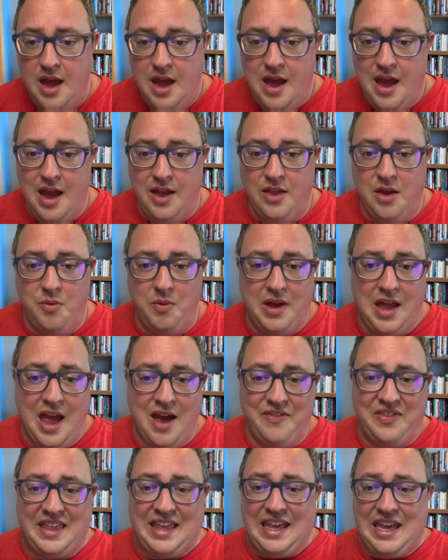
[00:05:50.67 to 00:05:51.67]
And then we
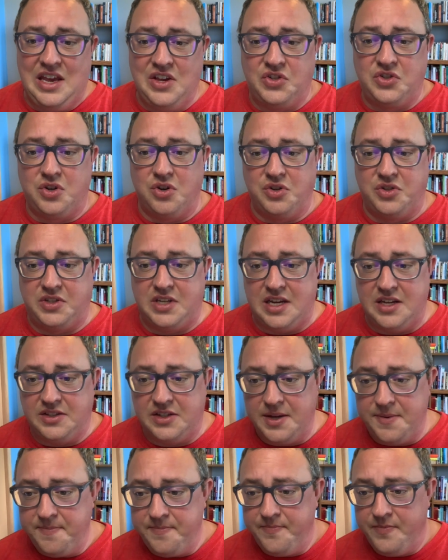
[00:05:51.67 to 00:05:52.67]
have the Easter
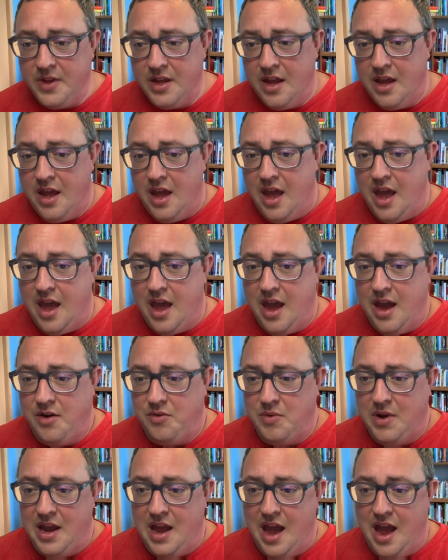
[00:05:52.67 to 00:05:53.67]
season, and
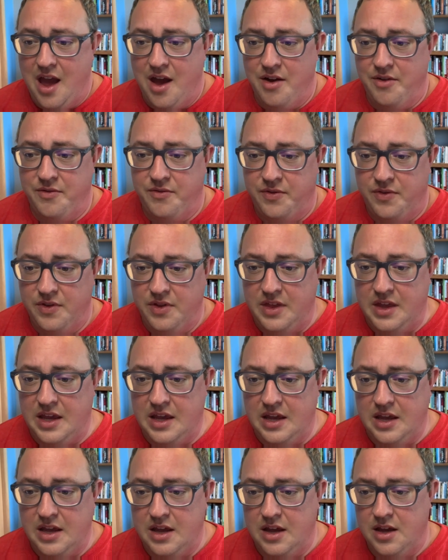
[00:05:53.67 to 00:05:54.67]
we have
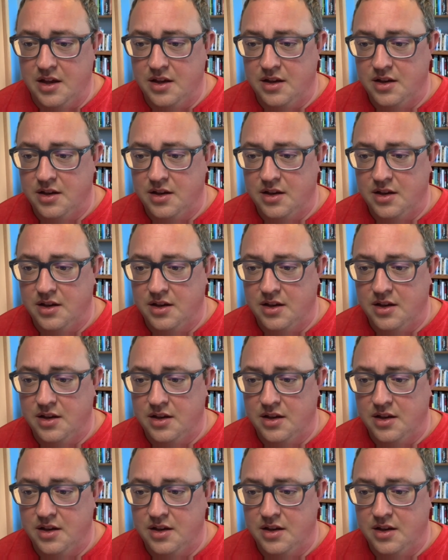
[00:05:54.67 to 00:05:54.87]
the